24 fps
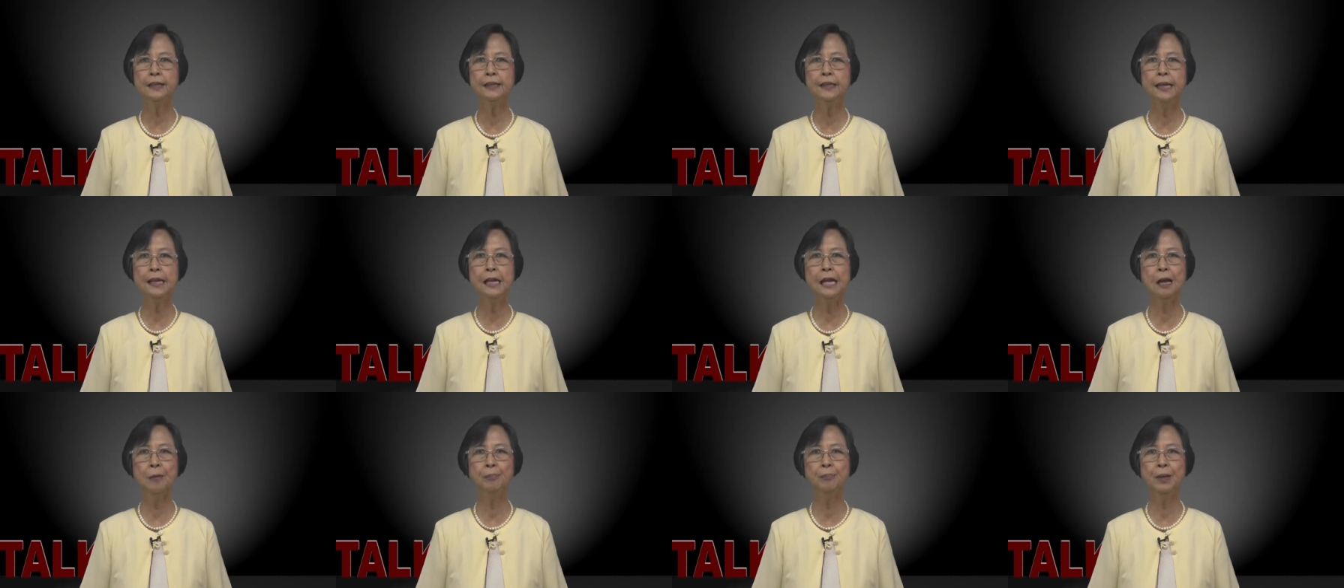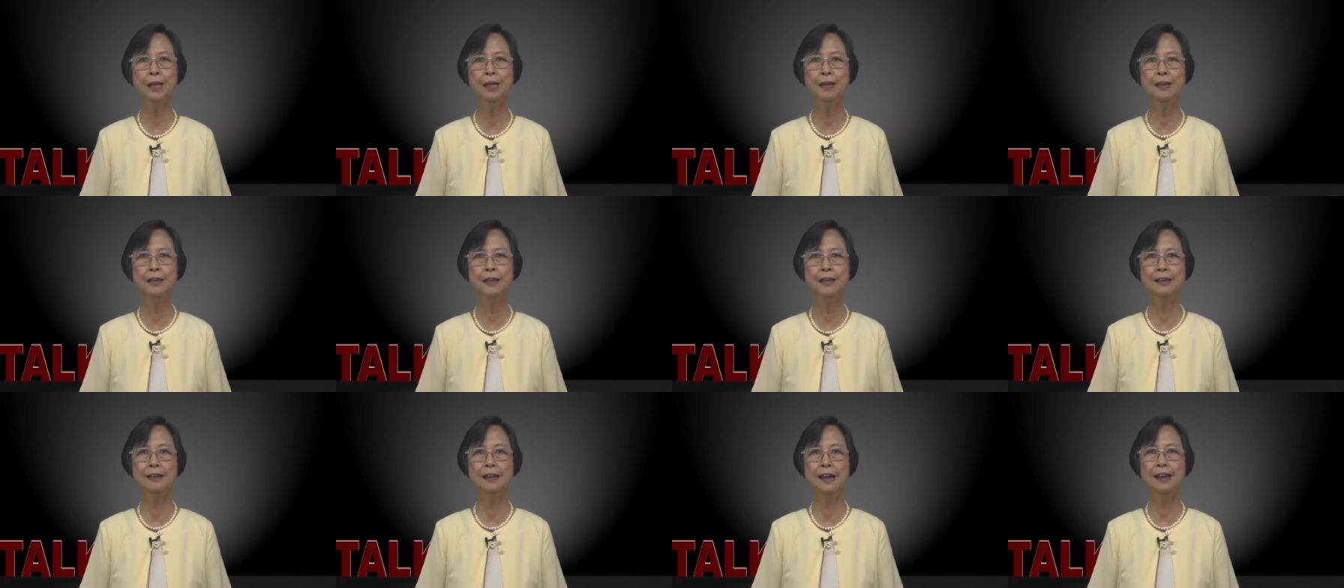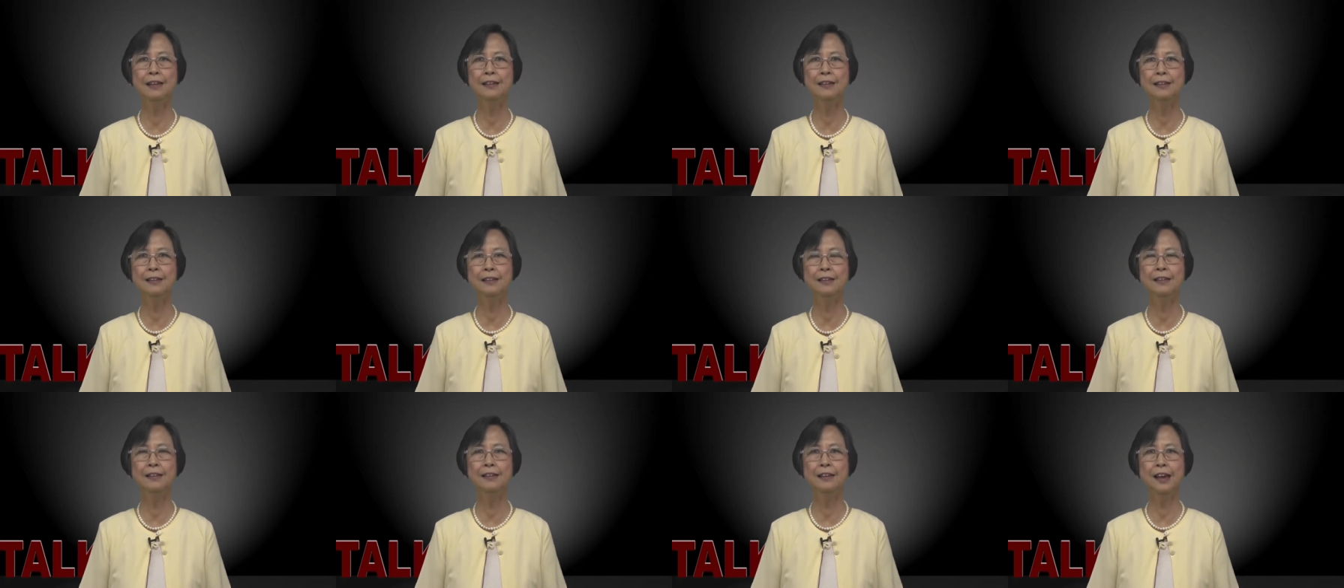and Ganapin in
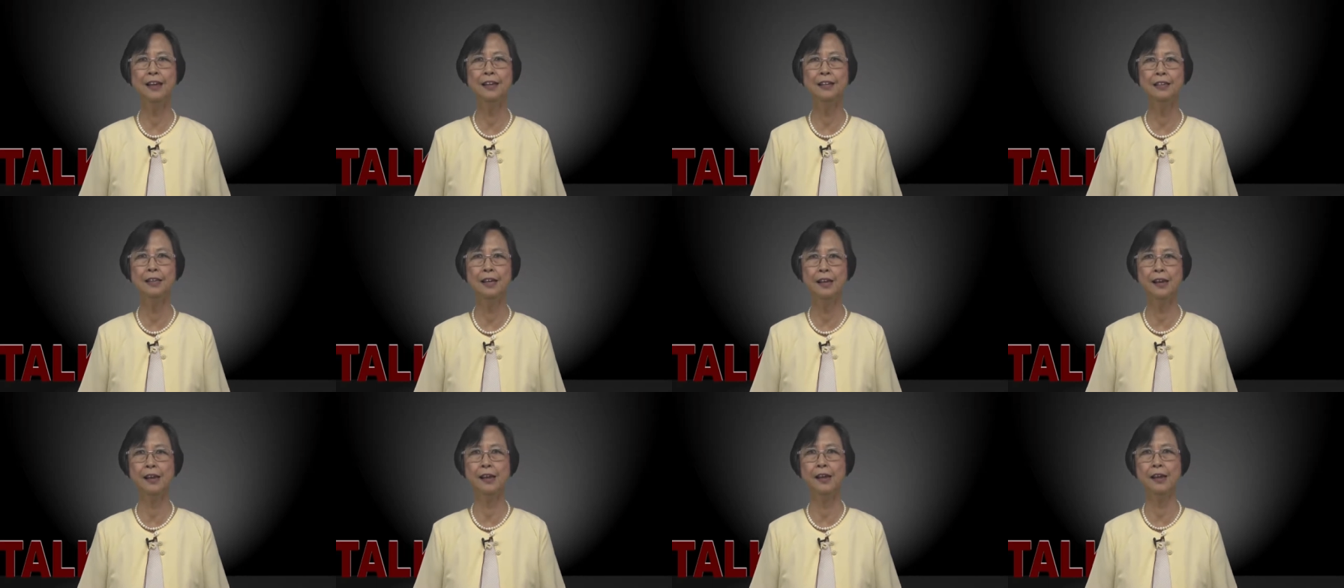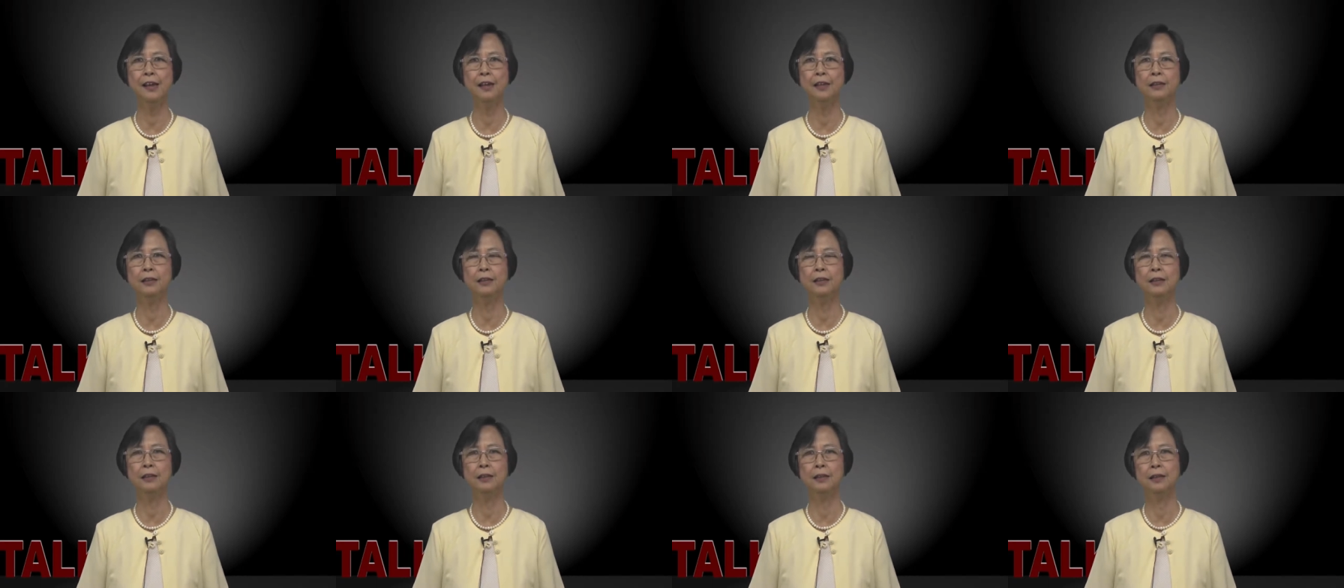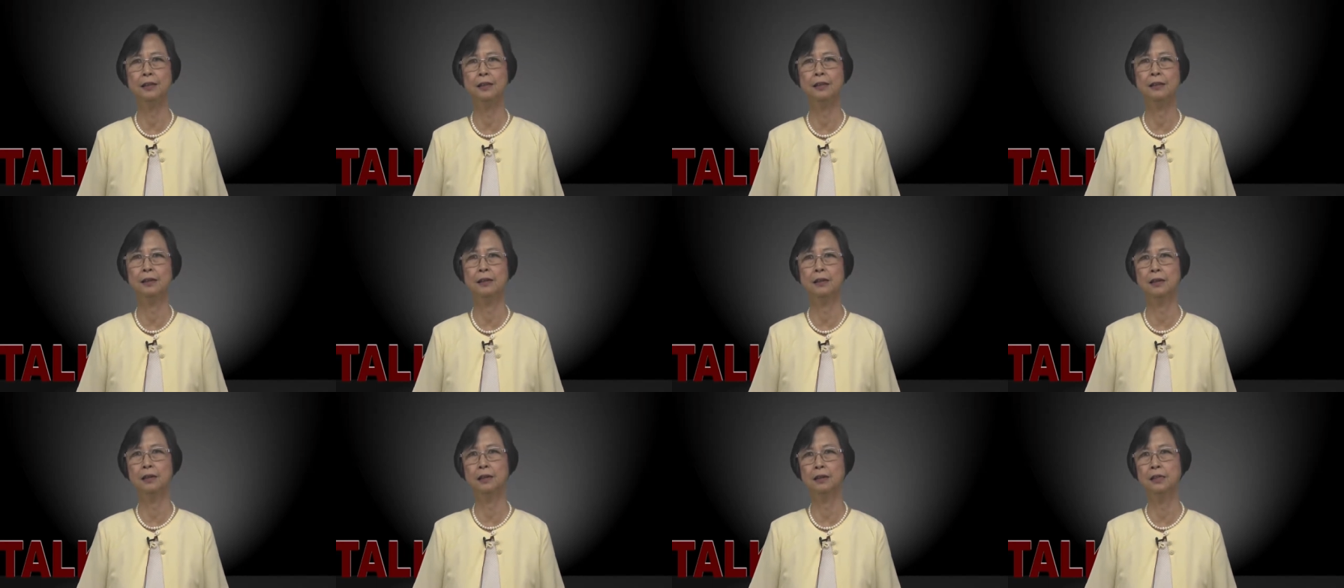1998,
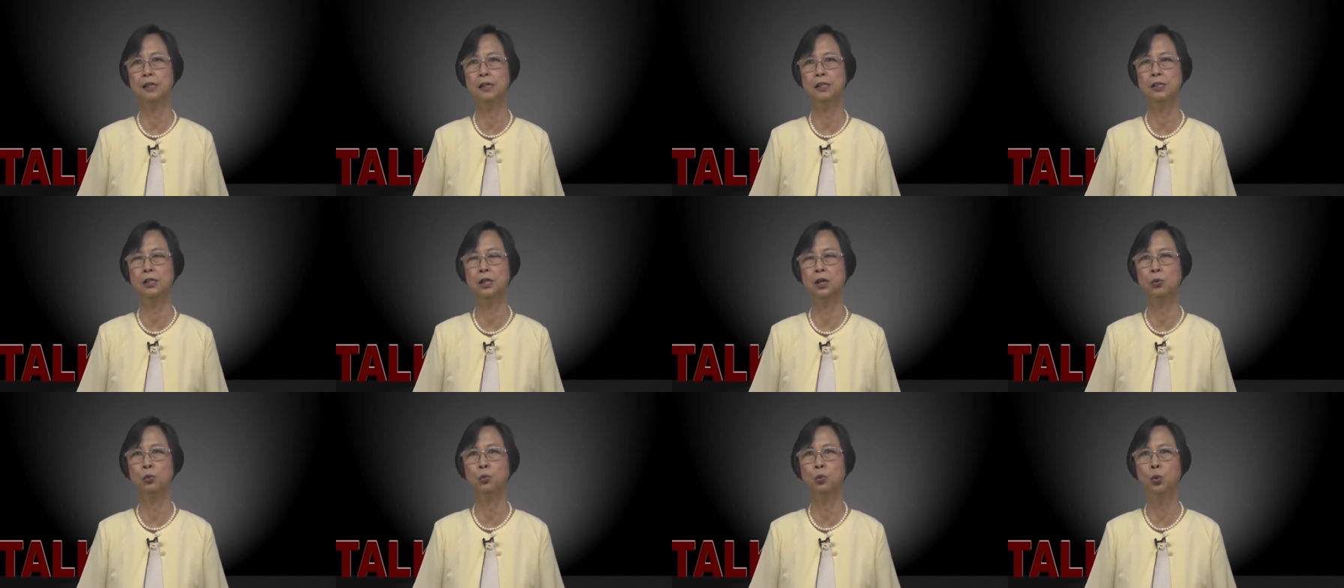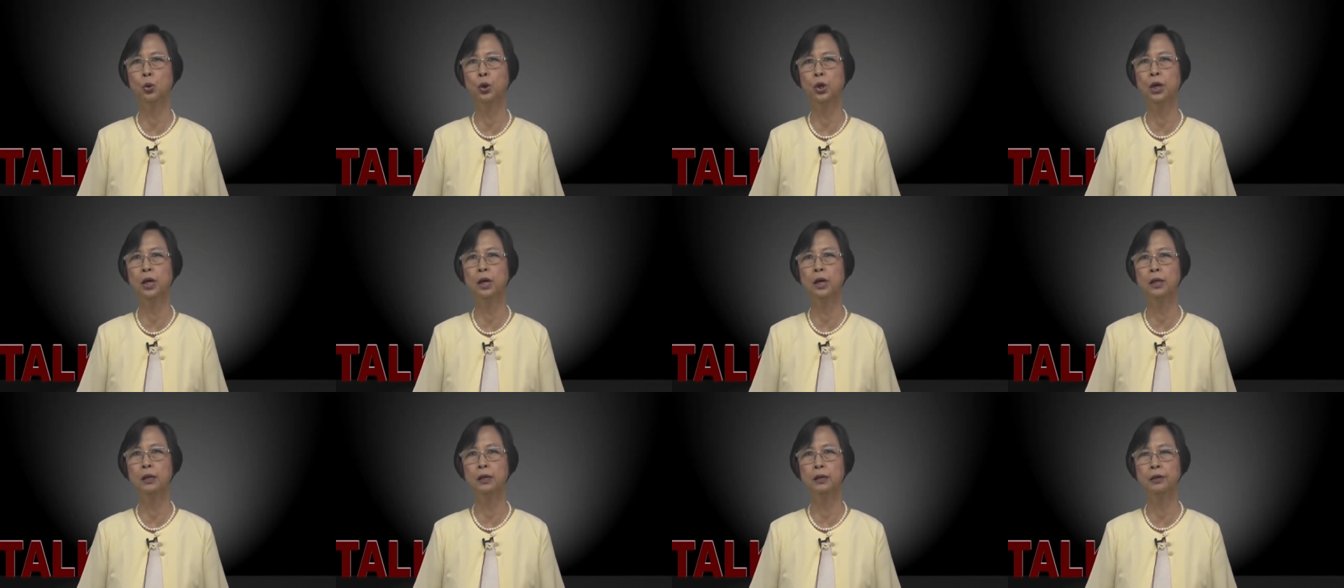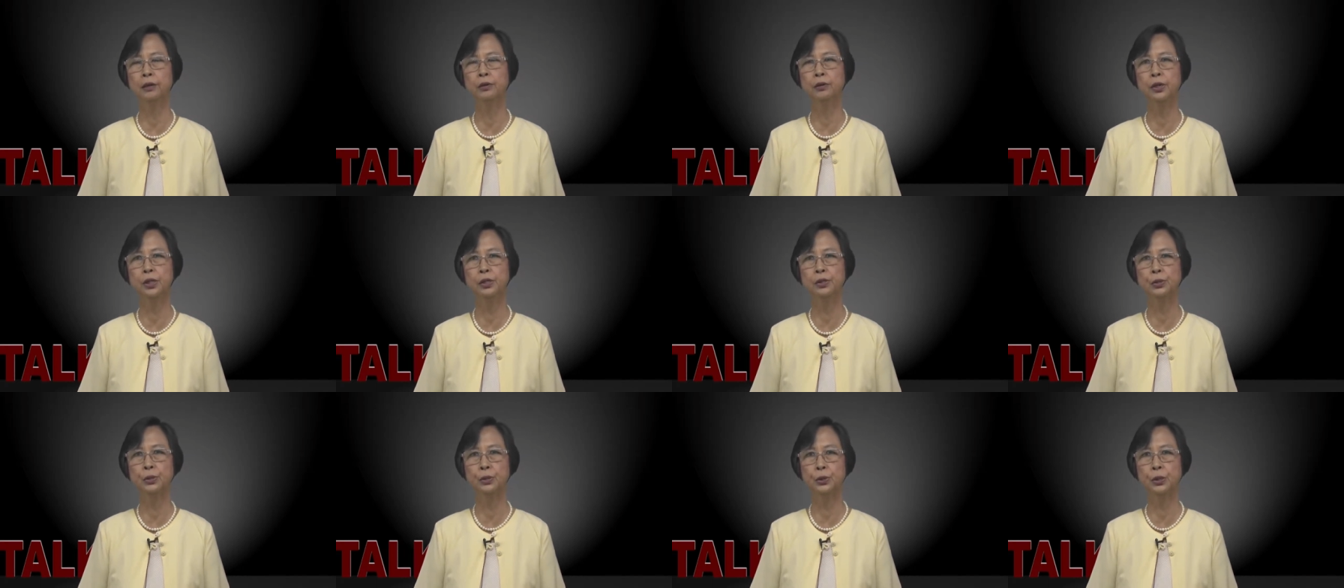uh, it's a World
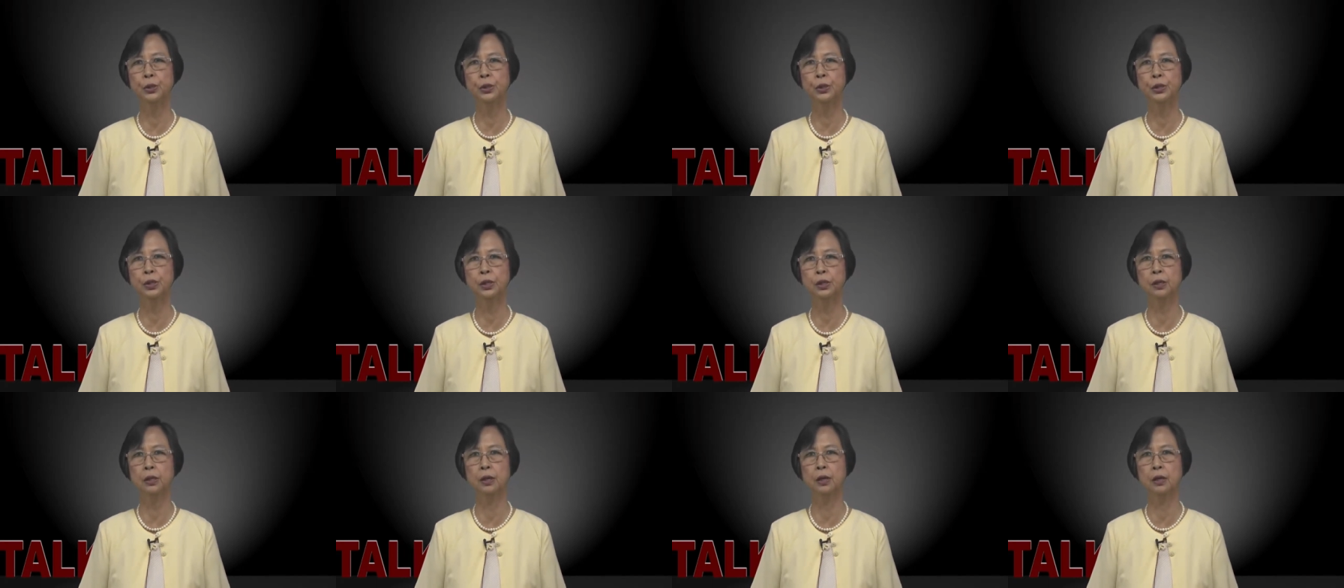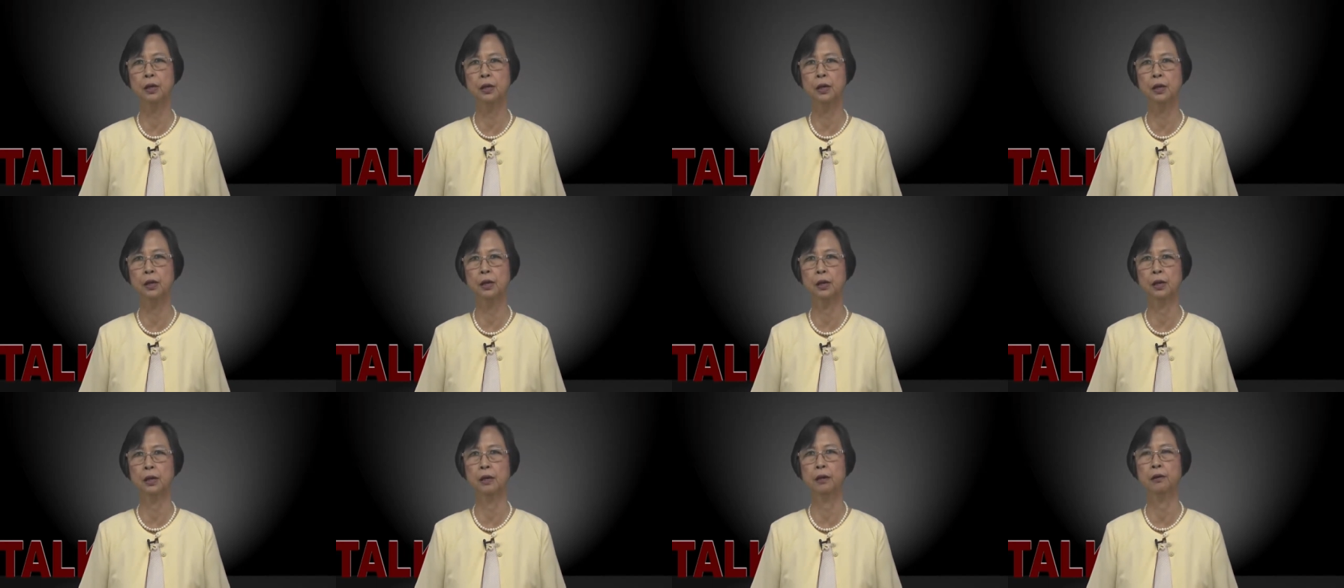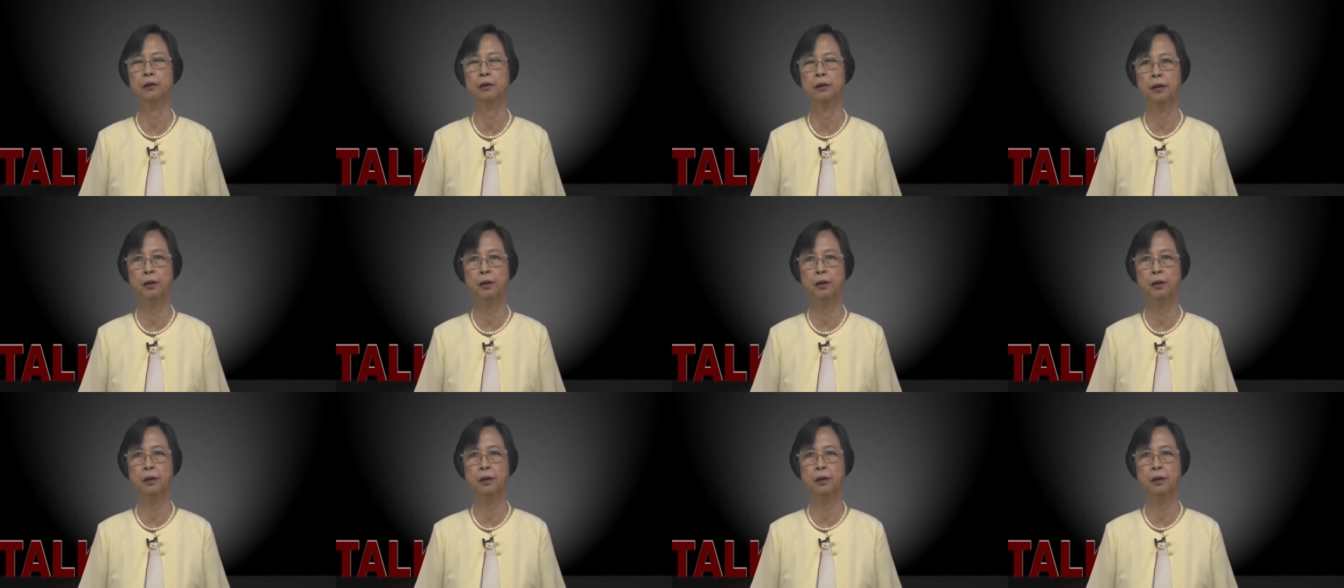Research uh,